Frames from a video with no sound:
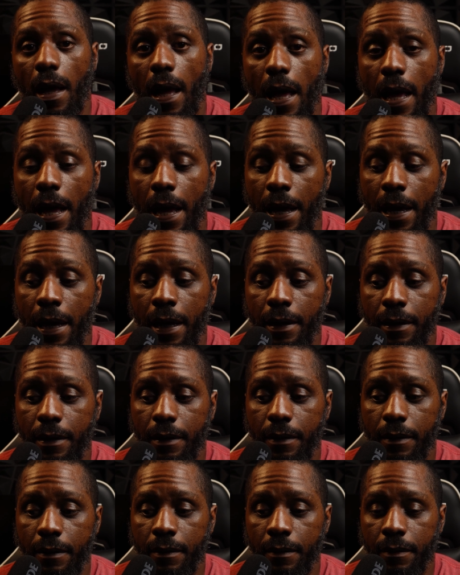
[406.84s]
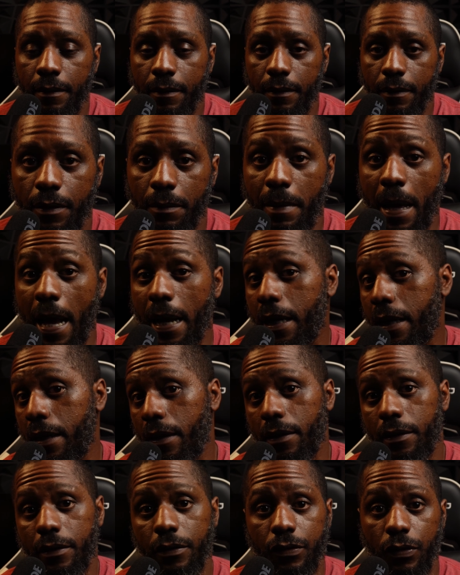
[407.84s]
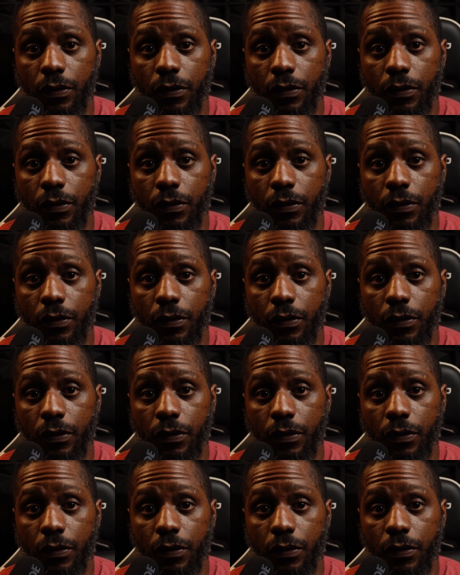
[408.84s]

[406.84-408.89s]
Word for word: And we're back here in the